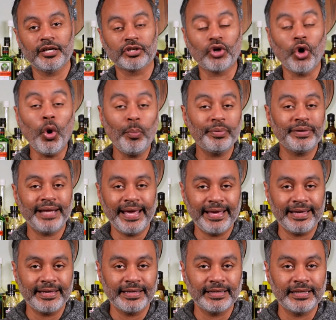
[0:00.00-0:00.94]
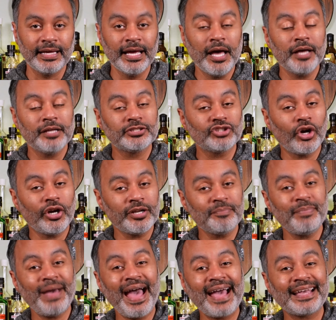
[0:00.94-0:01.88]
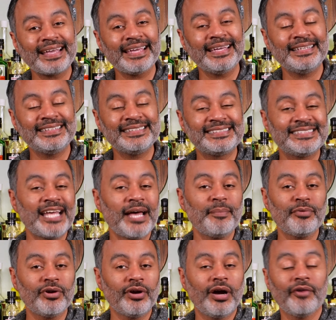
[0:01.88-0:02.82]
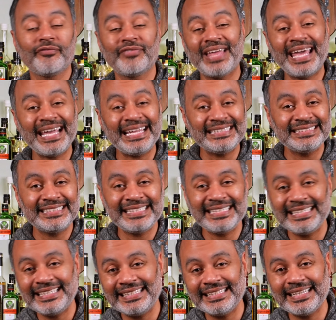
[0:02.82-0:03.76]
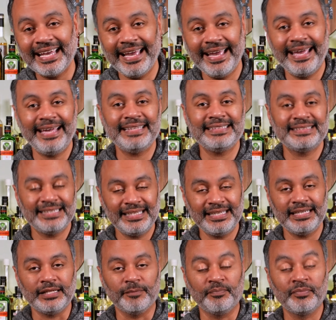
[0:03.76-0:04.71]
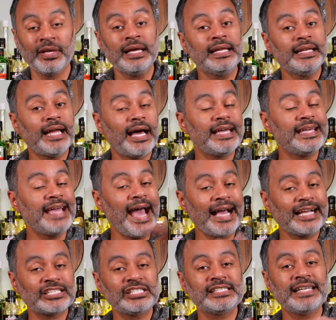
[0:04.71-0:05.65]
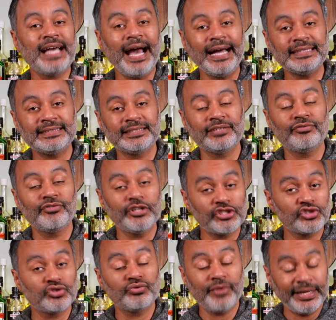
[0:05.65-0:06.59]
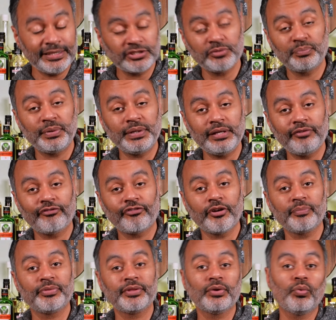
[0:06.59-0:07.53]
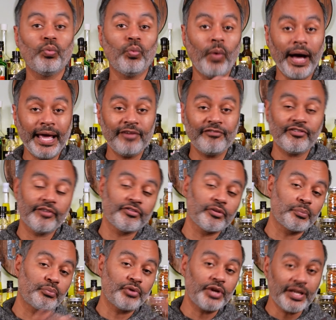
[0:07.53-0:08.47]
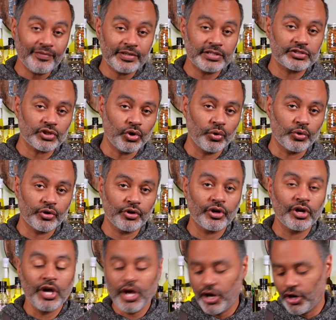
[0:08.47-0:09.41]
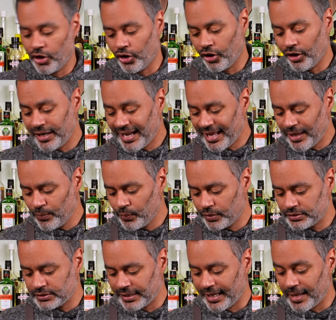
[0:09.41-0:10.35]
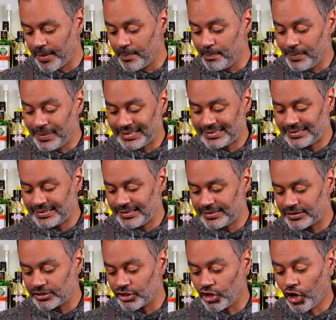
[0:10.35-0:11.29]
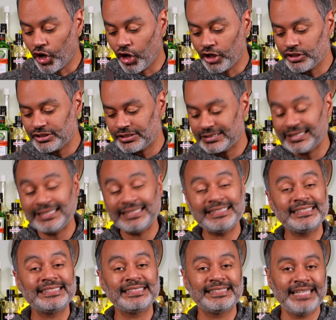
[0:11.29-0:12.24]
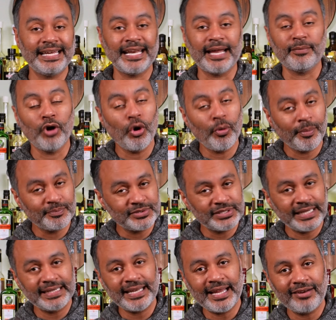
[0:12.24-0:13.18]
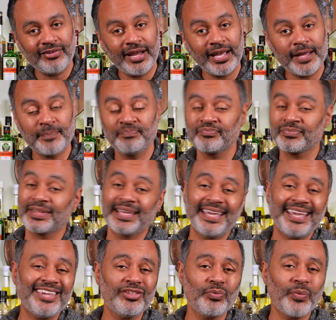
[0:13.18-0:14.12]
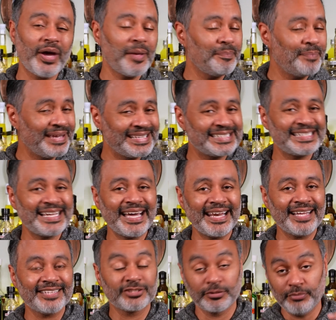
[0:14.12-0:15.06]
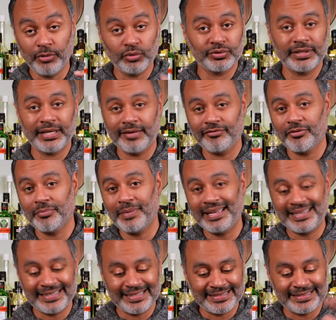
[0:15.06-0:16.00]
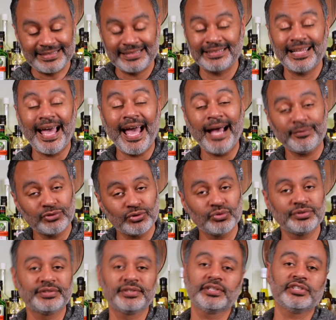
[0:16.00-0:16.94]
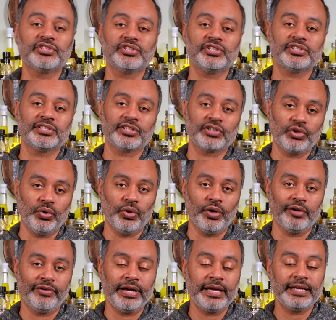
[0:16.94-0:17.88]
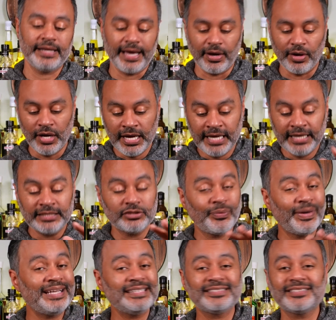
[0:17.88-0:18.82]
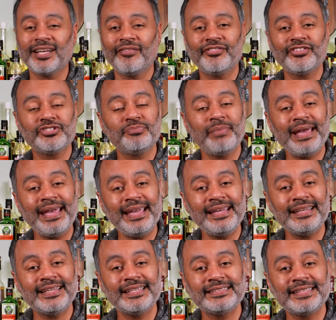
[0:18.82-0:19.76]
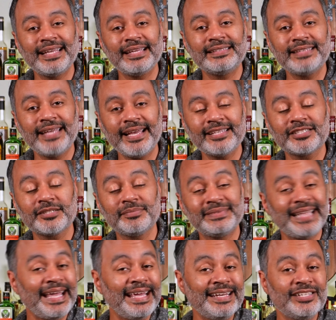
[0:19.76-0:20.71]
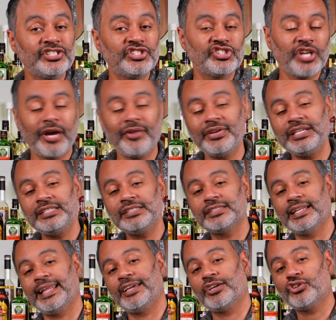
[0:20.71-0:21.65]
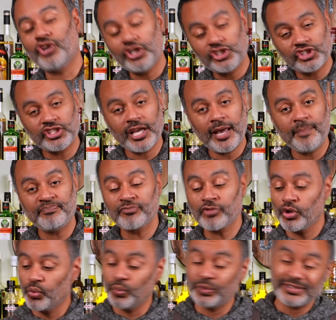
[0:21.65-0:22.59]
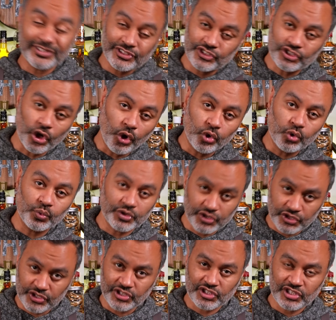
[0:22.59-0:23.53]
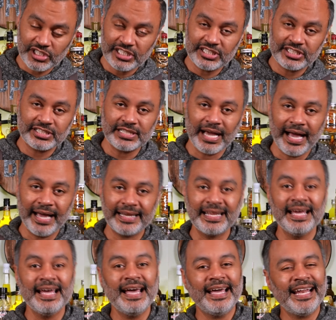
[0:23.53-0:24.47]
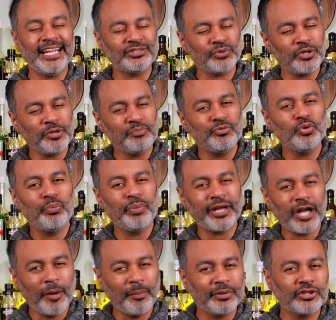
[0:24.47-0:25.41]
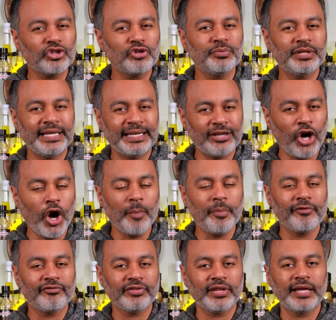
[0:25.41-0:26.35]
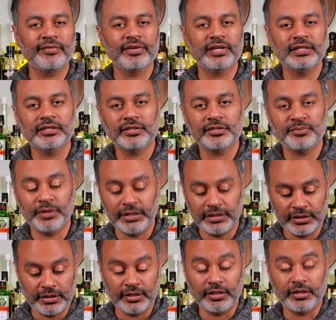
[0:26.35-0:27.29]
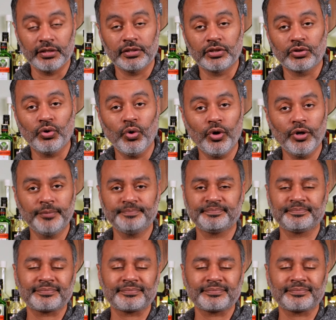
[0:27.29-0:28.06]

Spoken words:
Copenhagen, starting back in December of 1818. Now, he actually got the original recipe from the wife of the previous owner, and her name was a Mrs. Carstensen. I hope I'm saying that right. Either way, big shout out to both of them for making this absolutely delicious liqueur. Right now, the way this stuff is made is they take some Danish cherries and they crush them with the stone, which is the seed inside, and that's why you do pick up a little bit of that almond flavor in the liqueur.